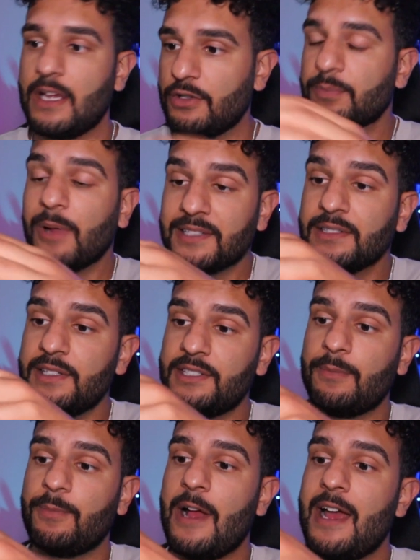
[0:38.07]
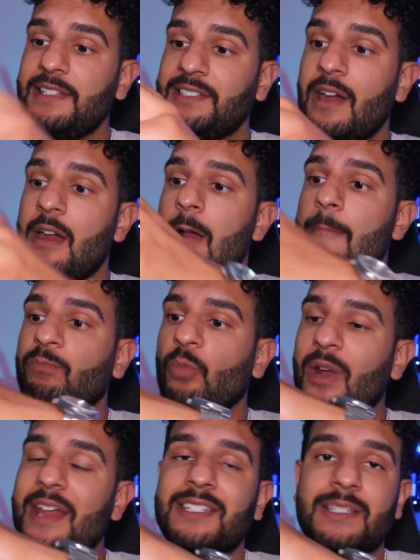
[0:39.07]
I was pleasantly surprised
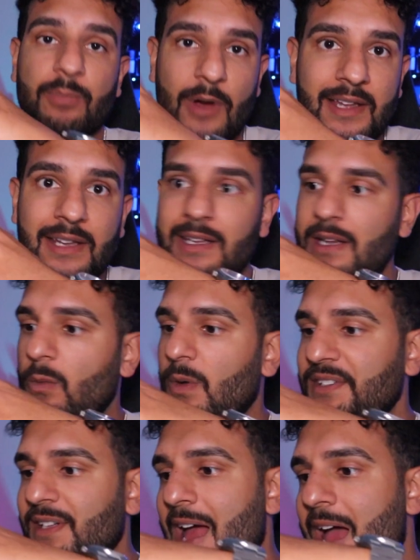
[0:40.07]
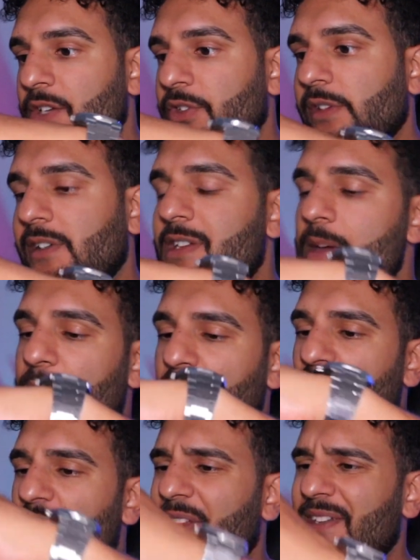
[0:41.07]
when I sprayed it. It wasn't actually
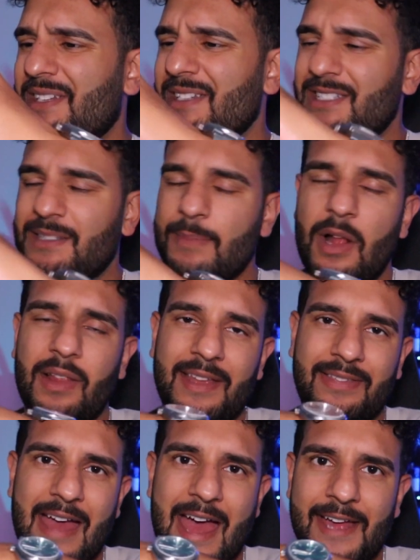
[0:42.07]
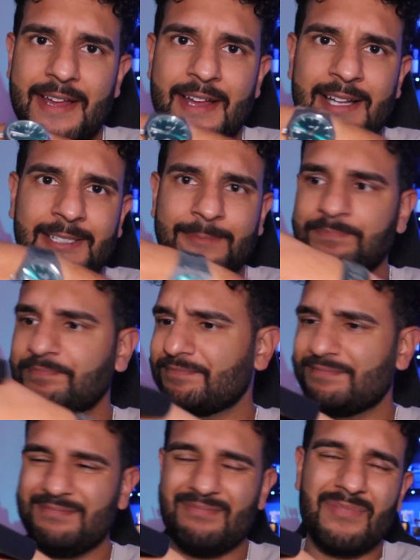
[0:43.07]
typical and didn't smell like that
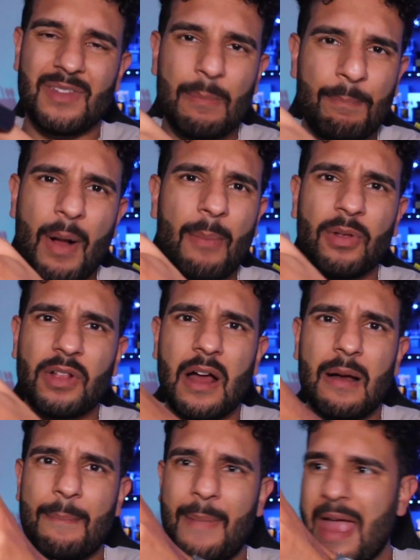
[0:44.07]
bubblegum